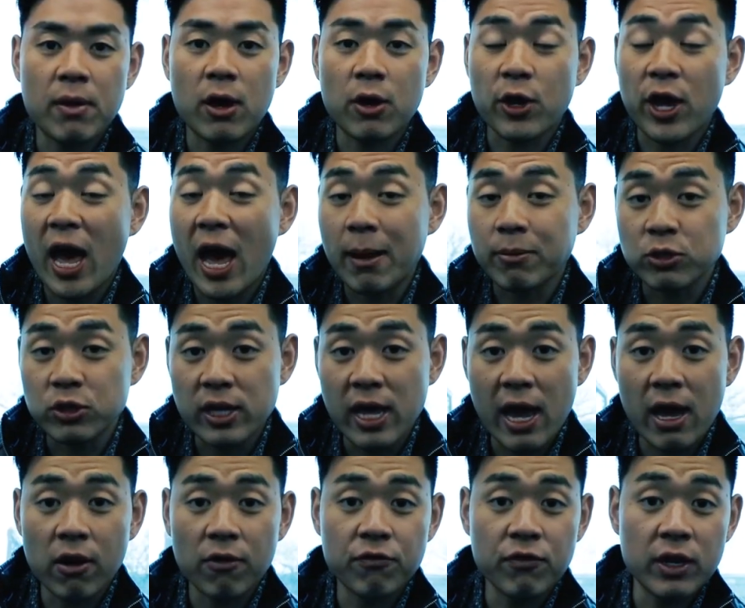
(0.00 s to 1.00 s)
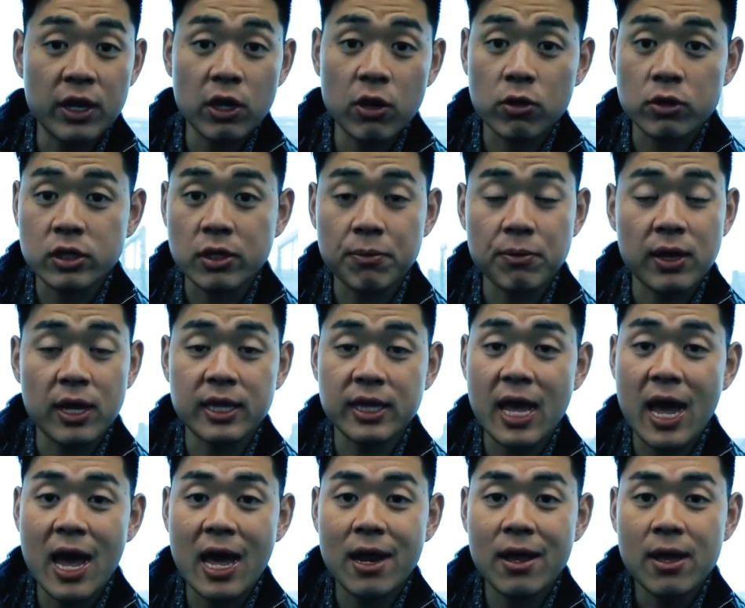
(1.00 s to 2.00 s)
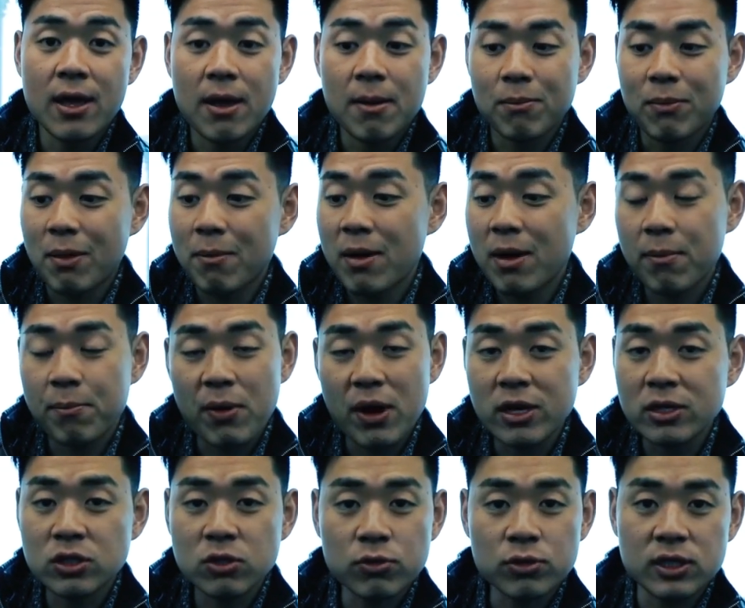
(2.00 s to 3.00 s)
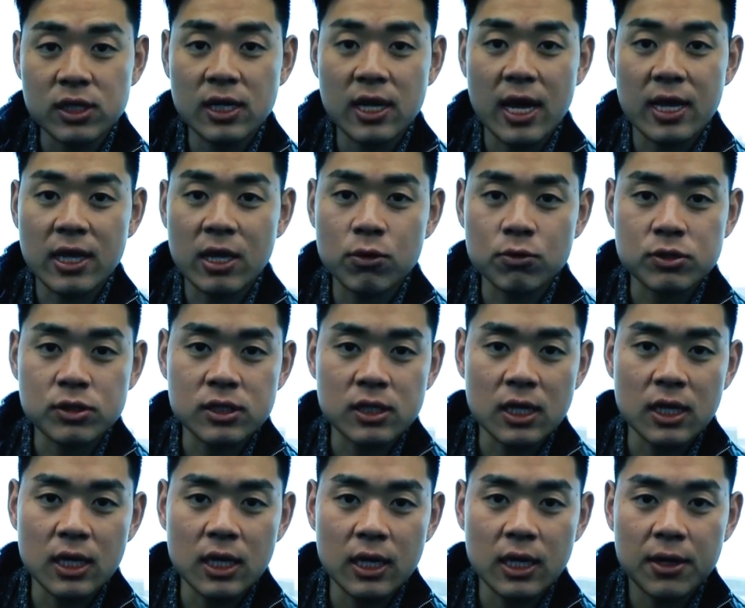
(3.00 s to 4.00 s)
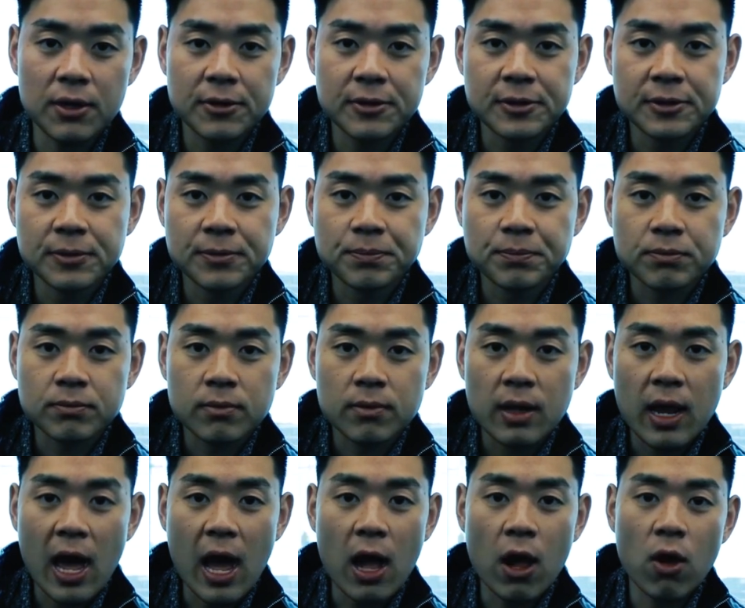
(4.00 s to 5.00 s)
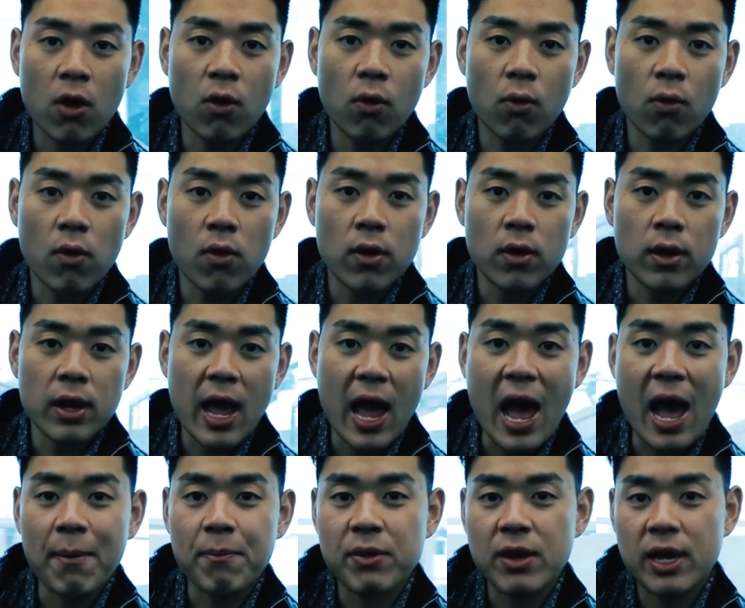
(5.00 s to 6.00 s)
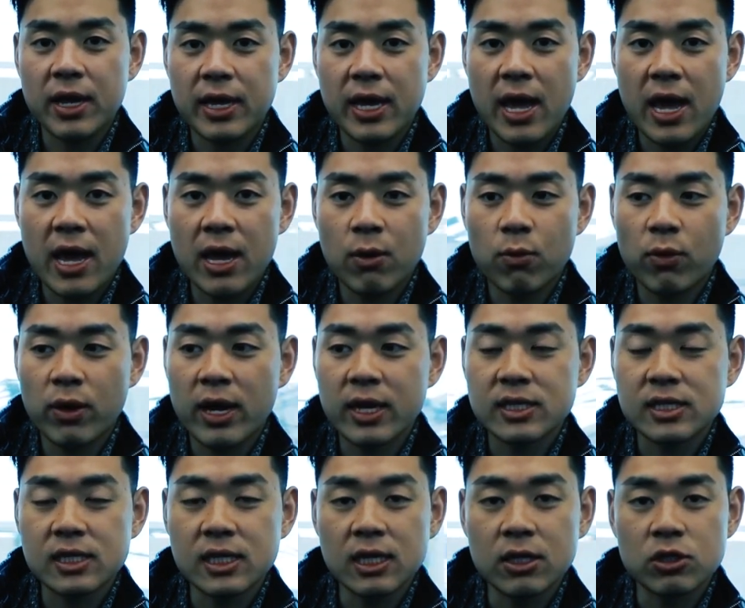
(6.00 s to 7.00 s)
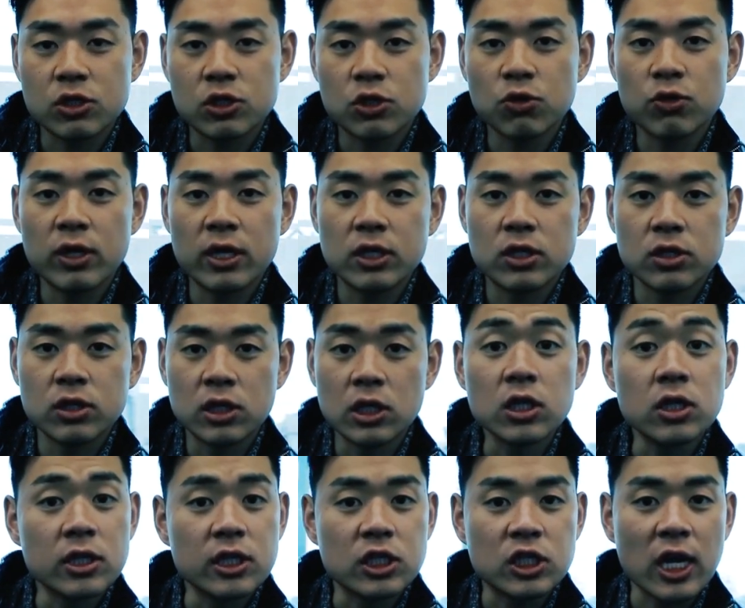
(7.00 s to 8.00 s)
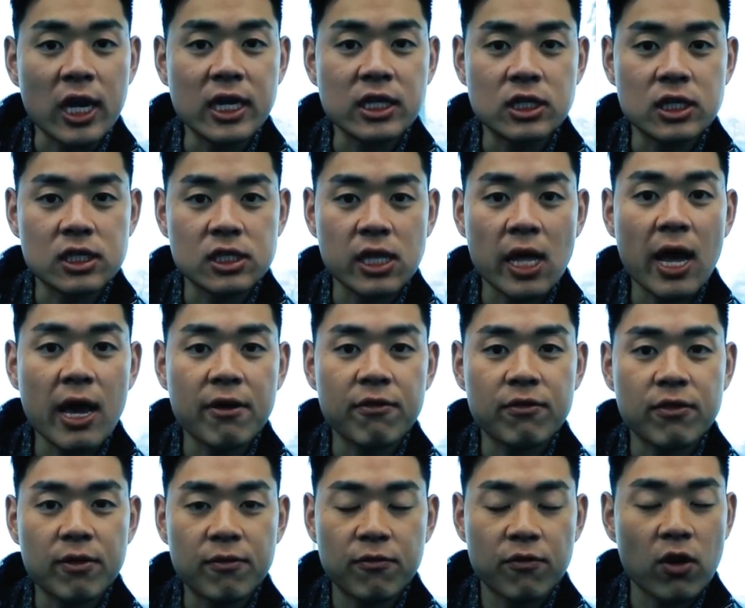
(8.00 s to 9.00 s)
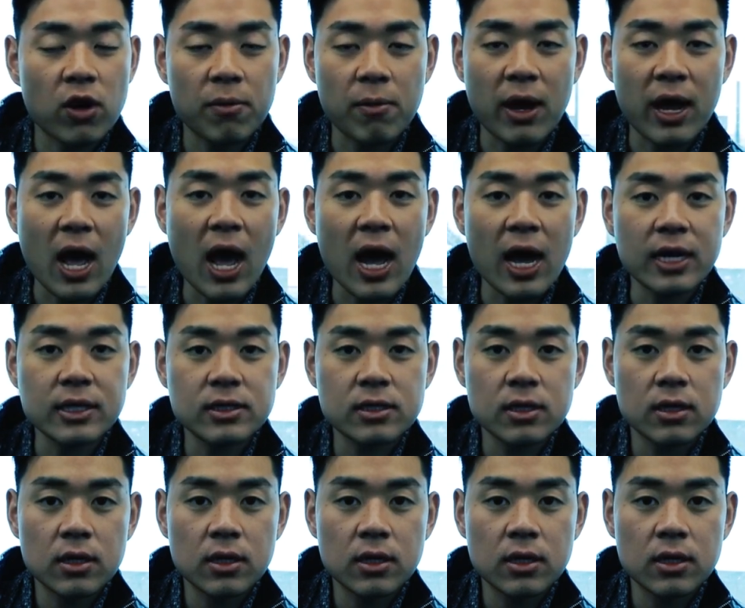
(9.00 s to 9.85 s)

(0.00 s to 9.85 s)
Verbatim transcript: I'll capture that on video or something like that. But my parents don't see that. They don't see how happy I get when I see a student literally change his life in front of my eyes.